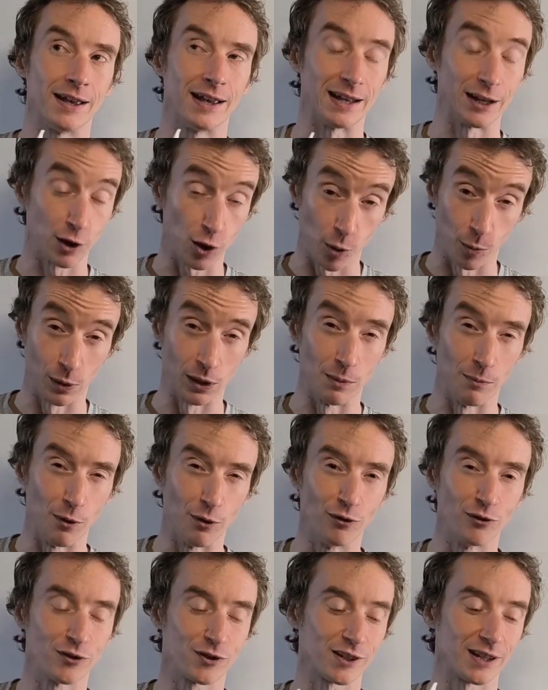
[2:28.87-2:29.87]
in a couple of
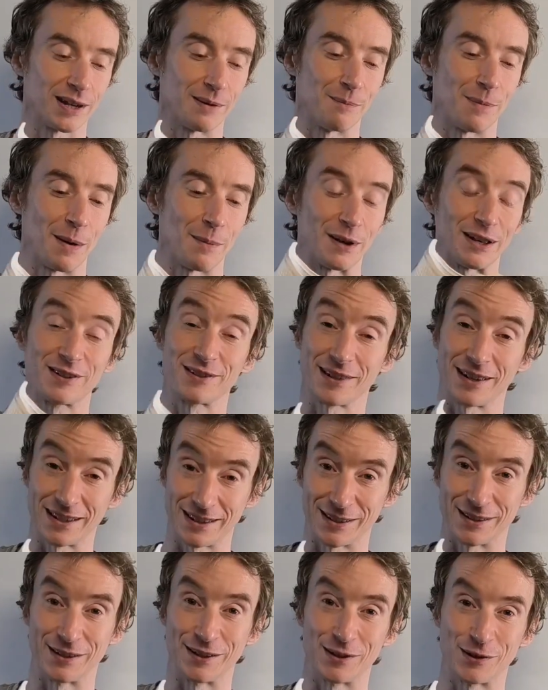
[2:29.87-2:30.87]
months, and I'm
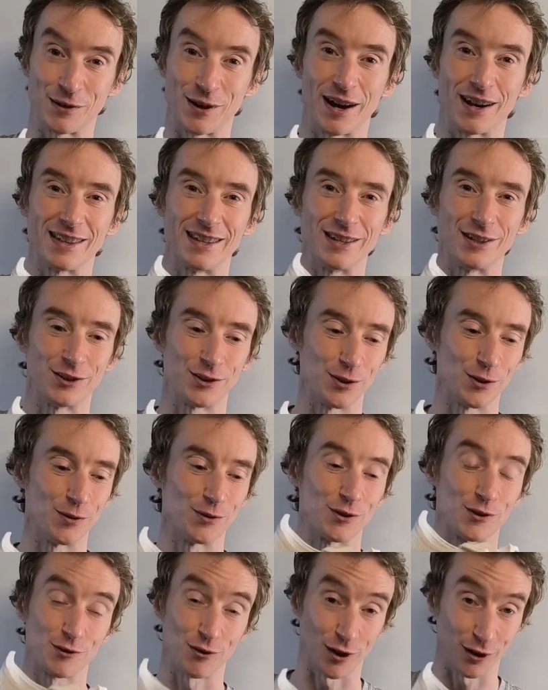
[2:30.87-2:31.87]
excited to try these
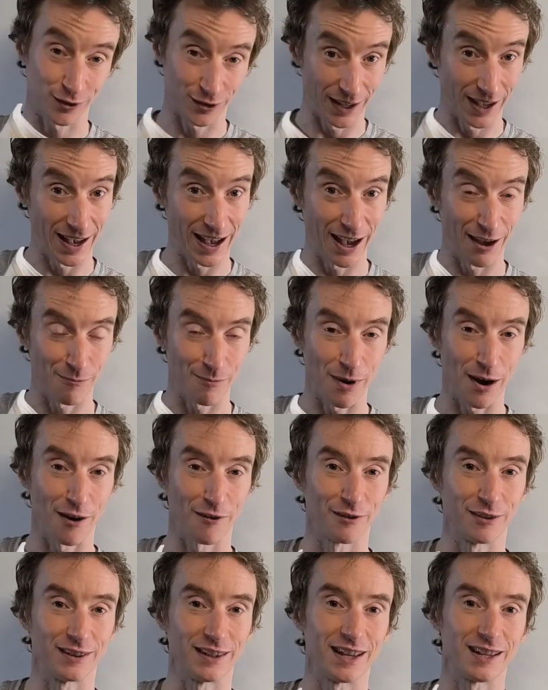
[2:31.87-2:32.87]
shoes across the half
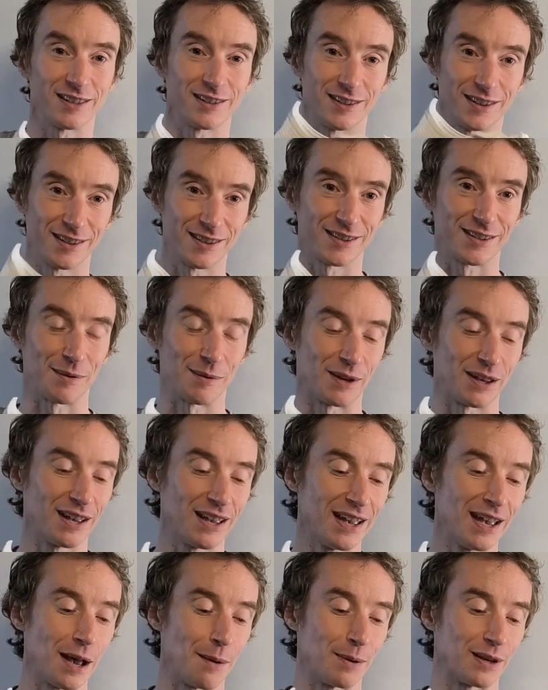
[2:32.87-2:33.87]
marathon distance. I'm
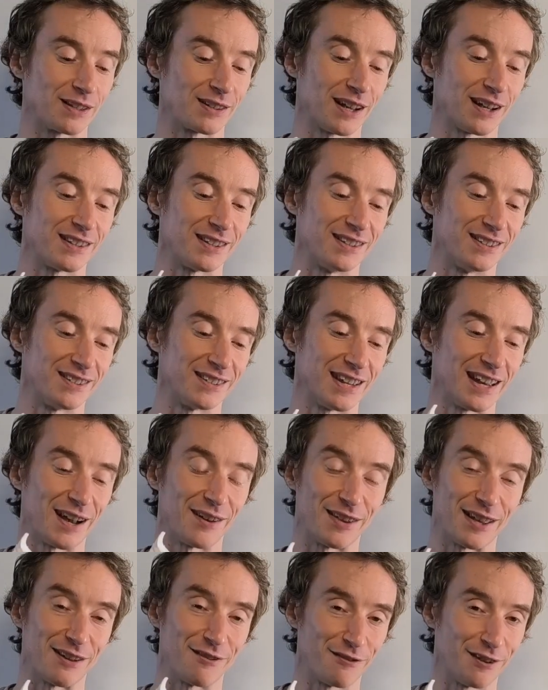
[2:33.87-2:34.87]
excited to see
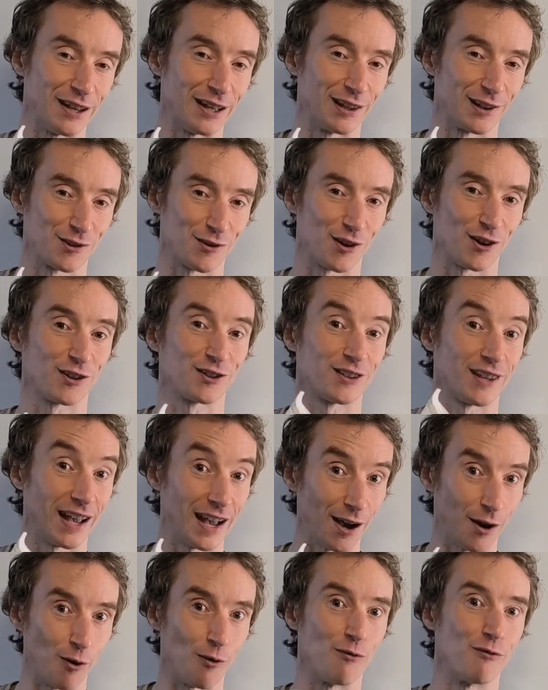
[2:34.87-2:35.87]
how they feel across
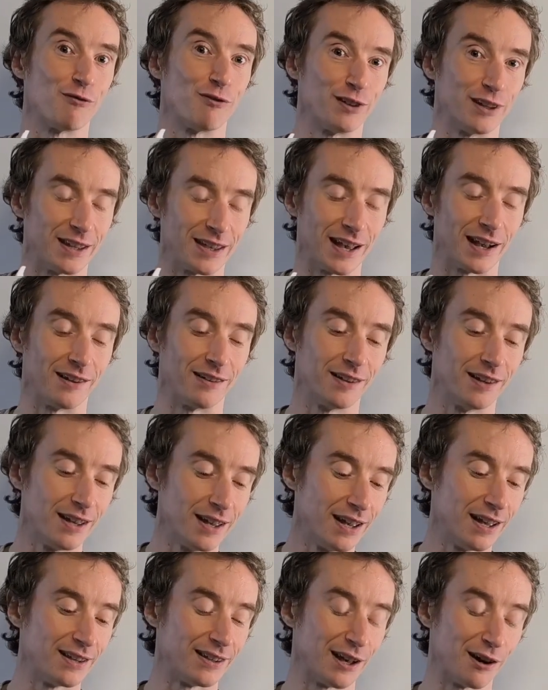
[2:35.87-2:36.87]
that. Hopefully they'll
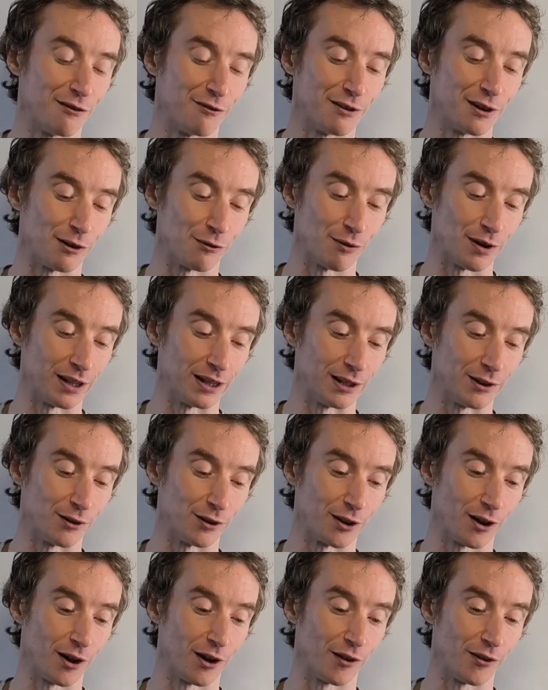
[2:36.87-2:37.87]
feel really
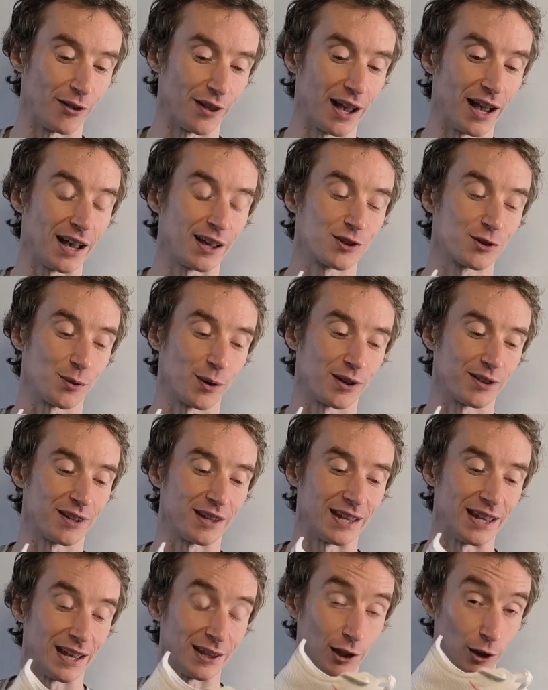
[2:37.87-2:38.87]
good on that. So I
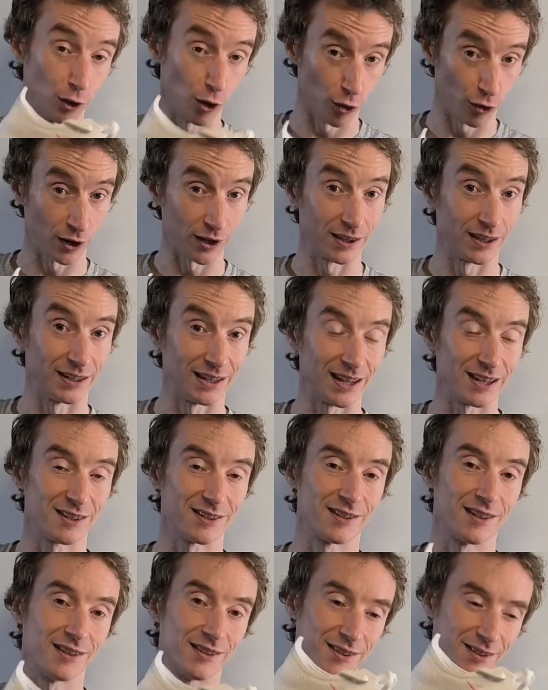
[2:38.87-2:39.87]
think the longer the
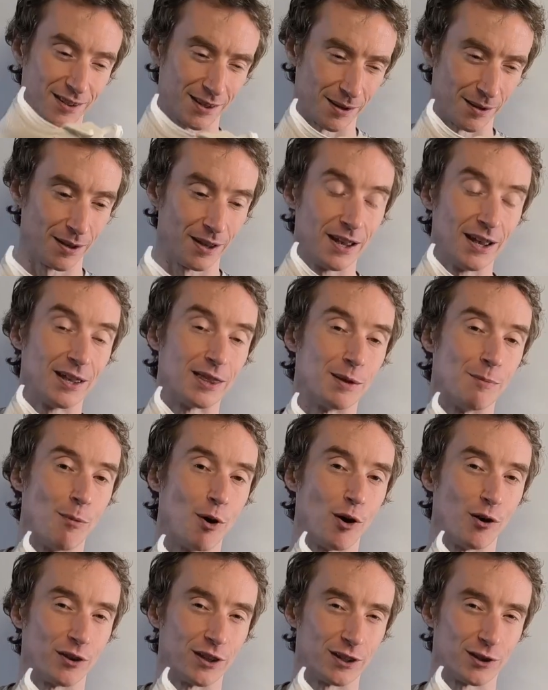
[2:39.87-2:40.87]
distance, the
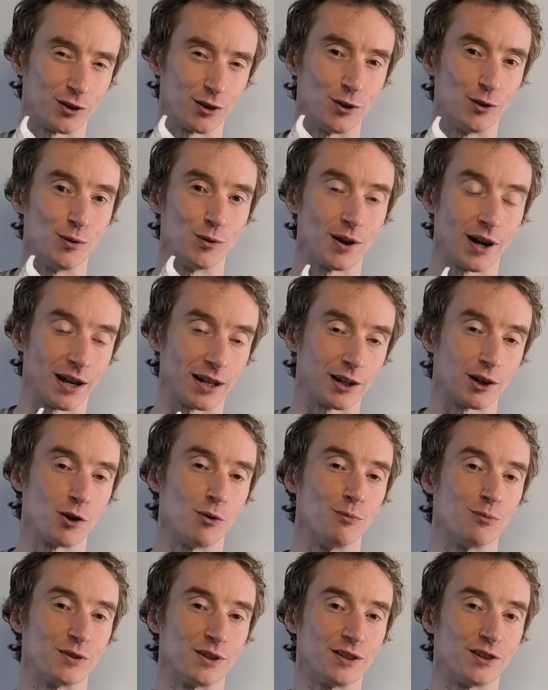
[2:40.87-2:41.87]
more this shoe kind of
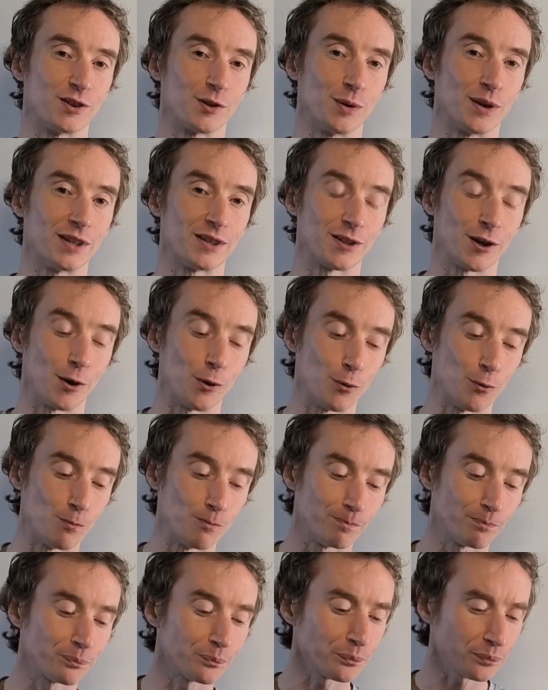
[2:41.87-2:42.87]
comes into its
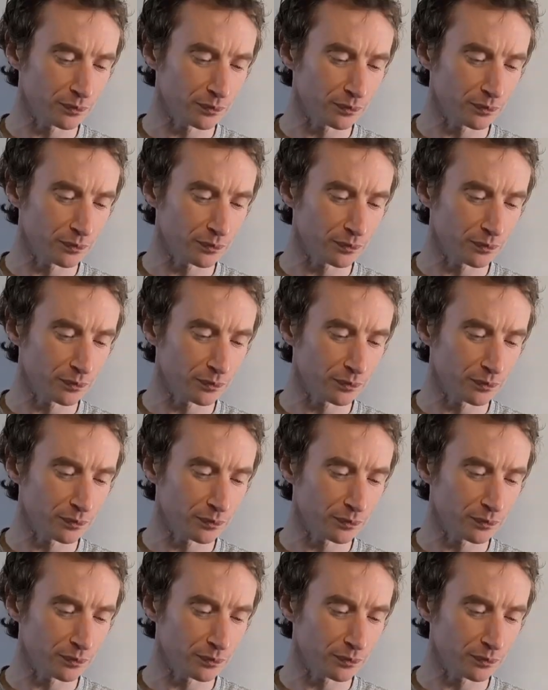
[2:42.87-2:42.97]
own.